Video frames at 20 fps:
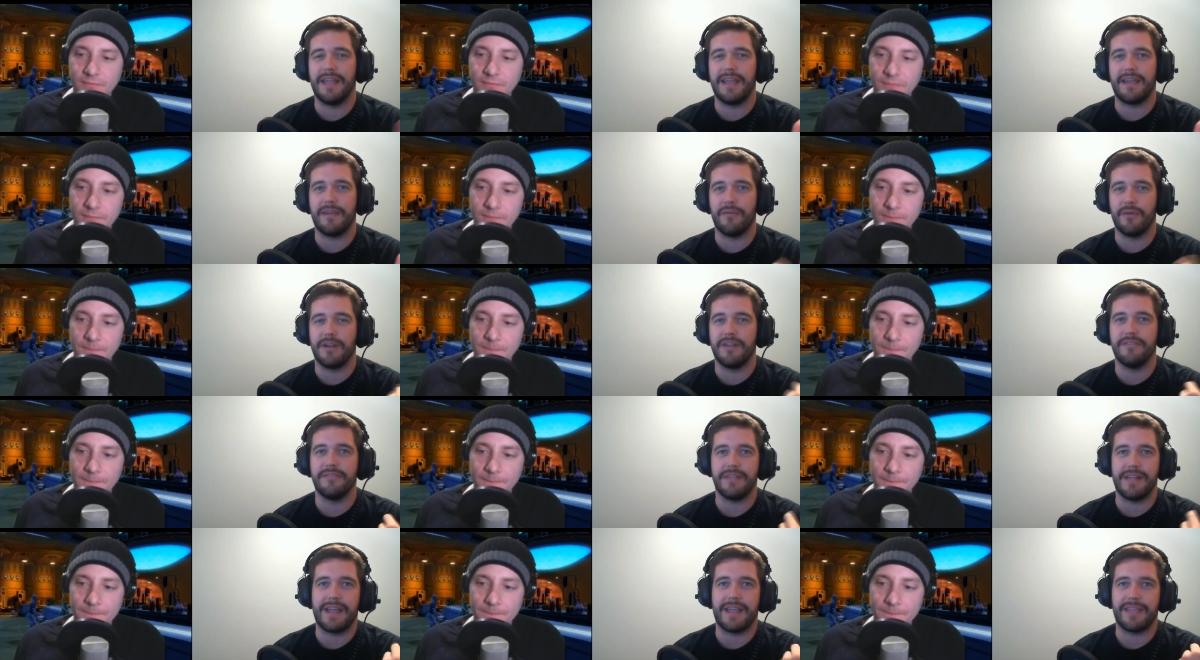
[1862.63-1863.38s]
Speaker 1: like one
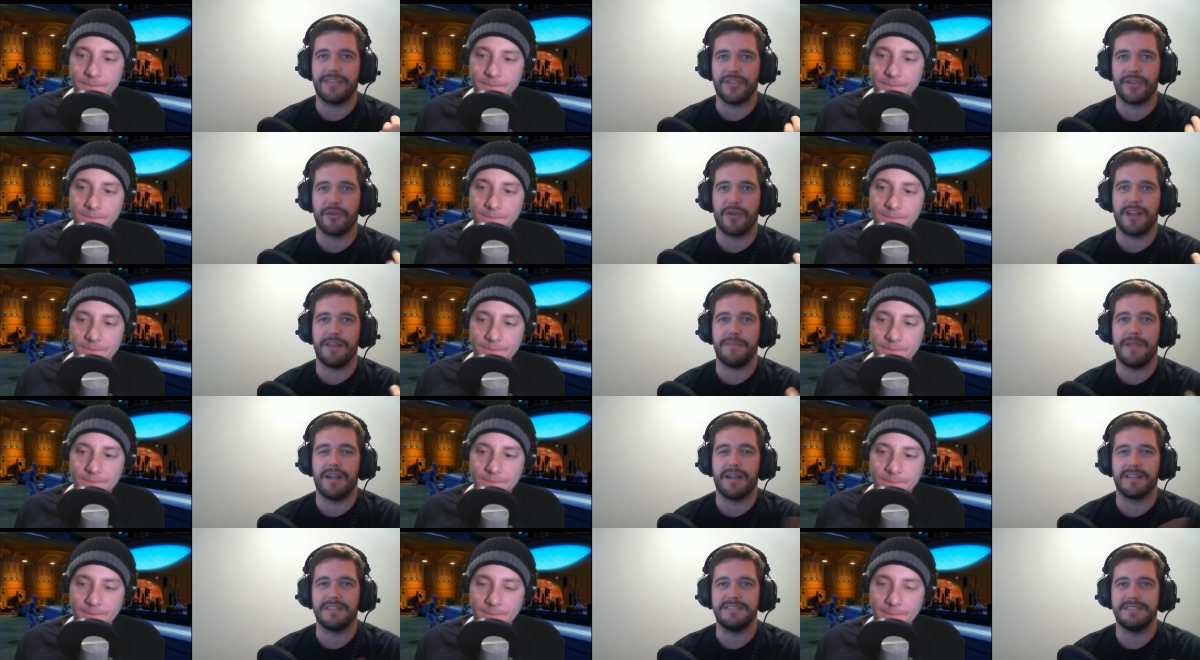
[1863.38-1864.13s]
of like the great
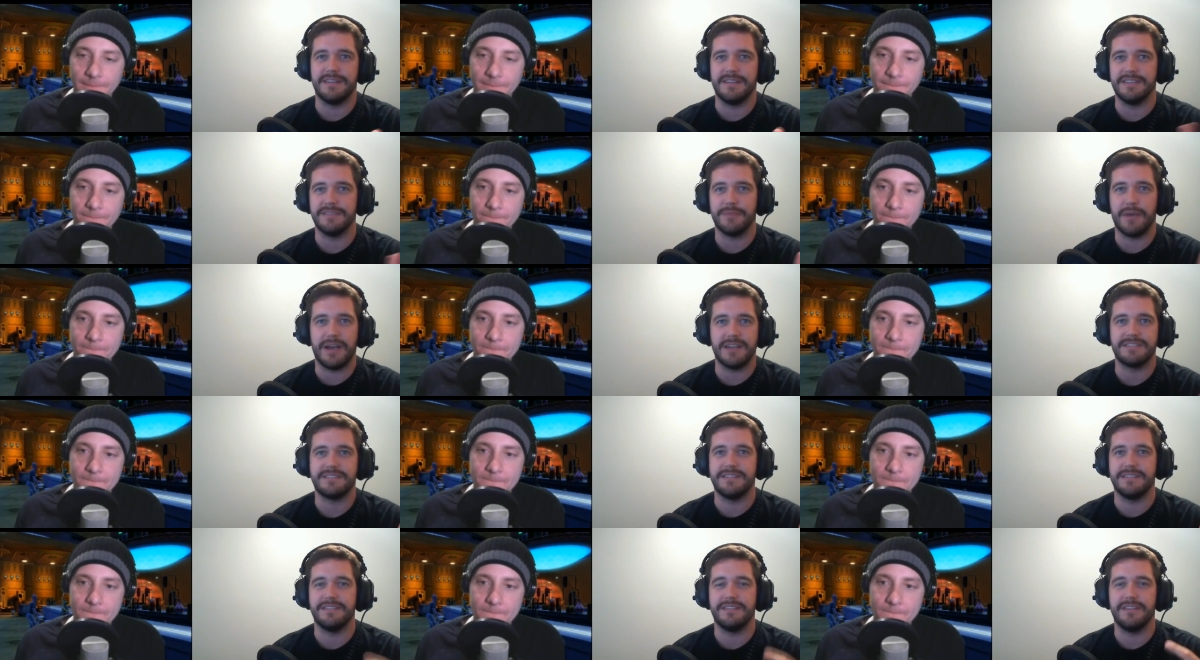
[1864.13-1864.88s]
American cities,
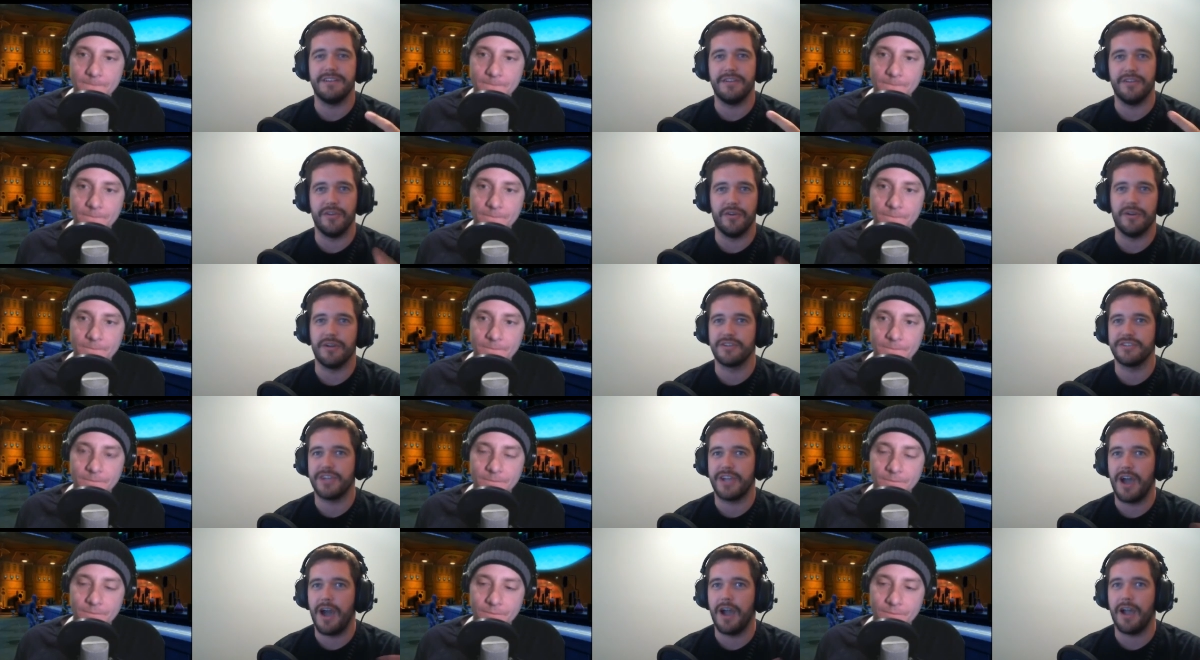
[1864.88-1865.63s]
Boston, New
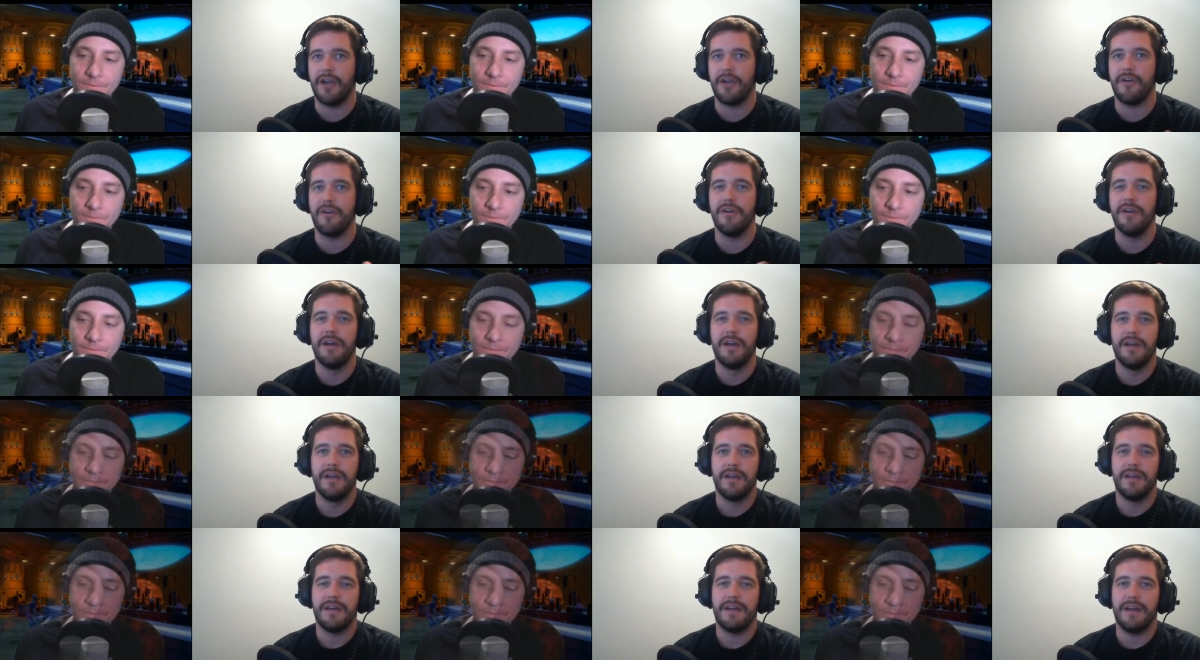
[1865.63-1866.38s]
York, Chicago.
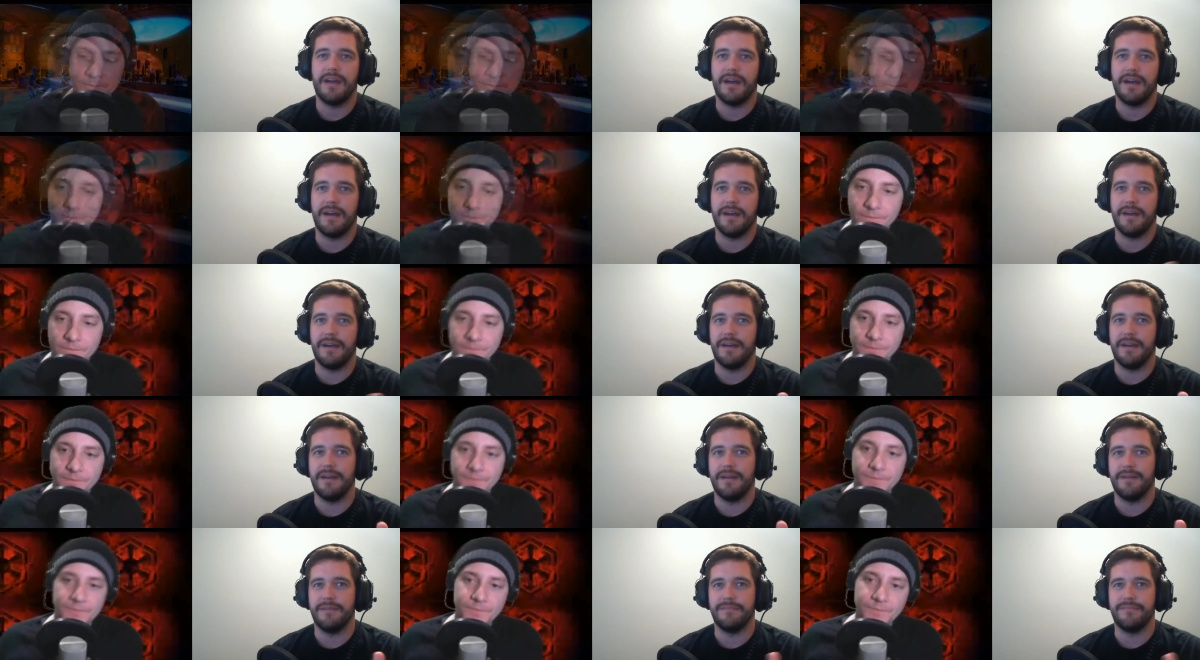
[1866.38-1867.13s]

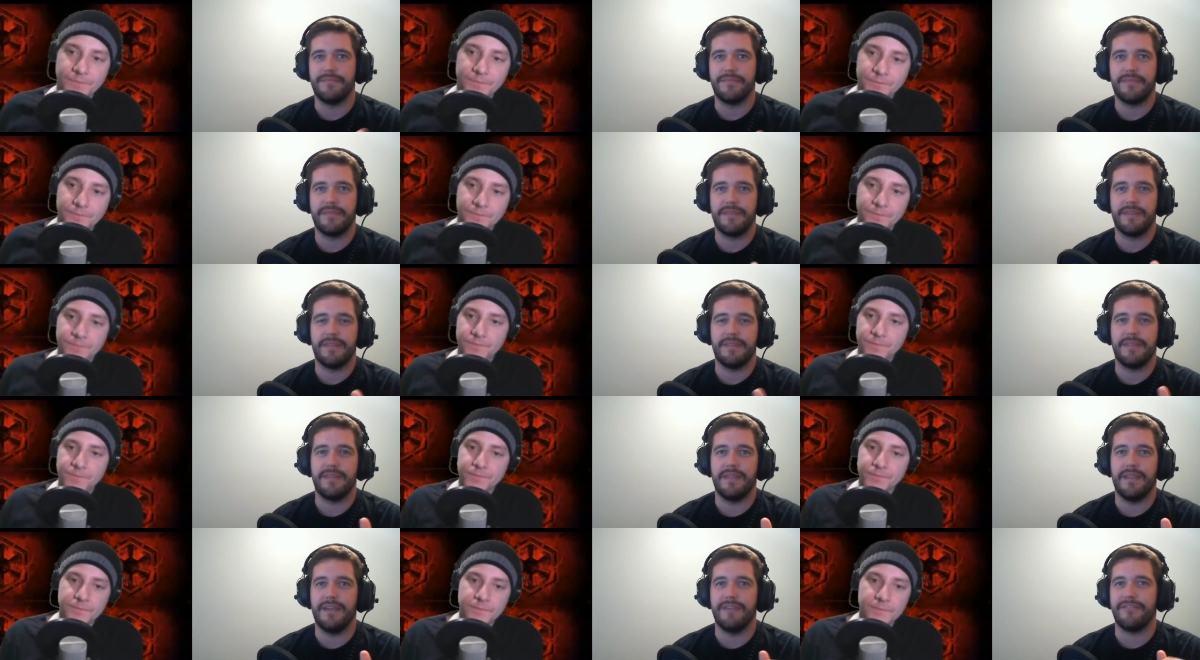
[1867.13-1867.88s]
Um,
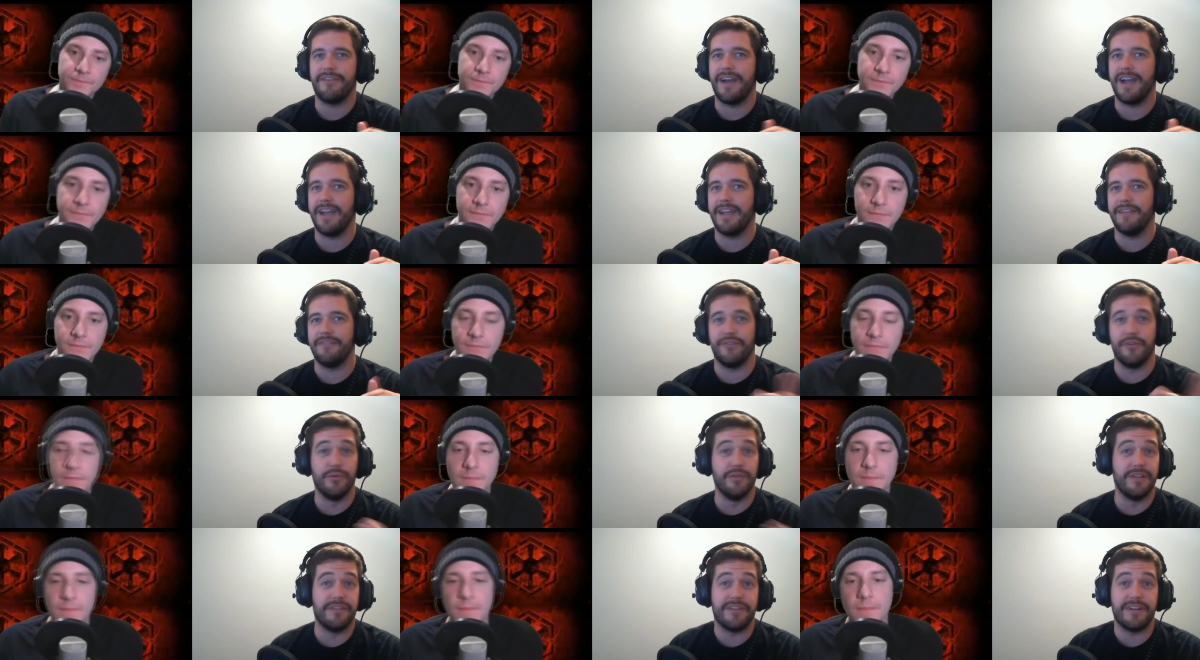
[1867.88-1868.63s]
if I if
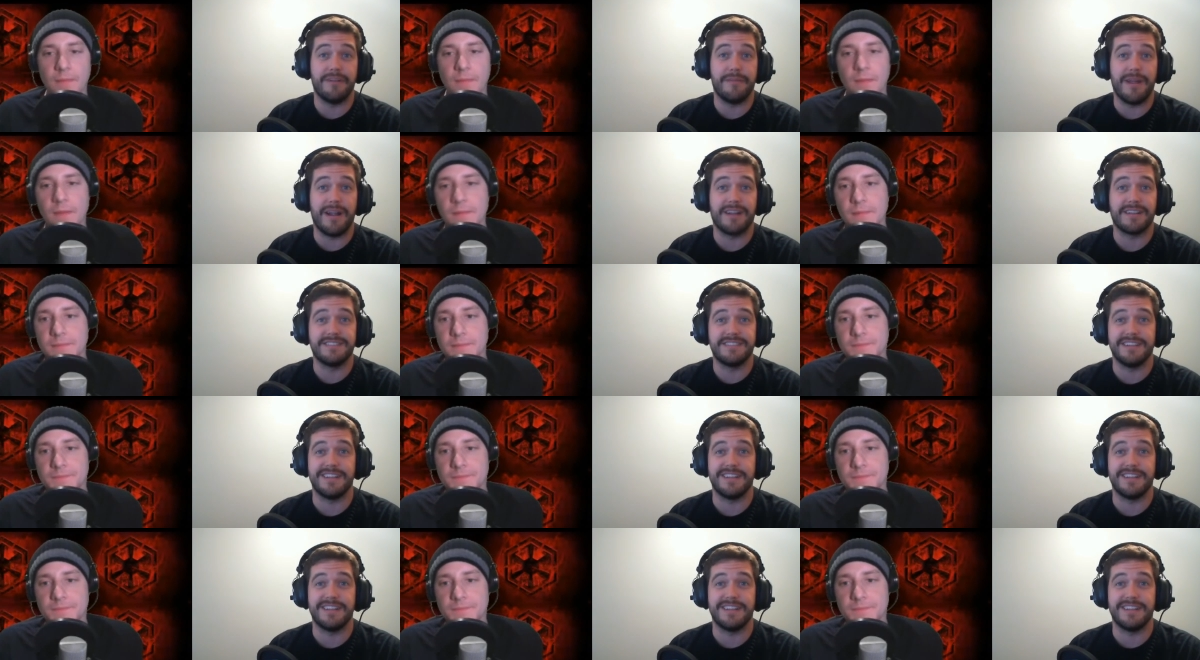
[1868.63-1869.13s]
you live in an American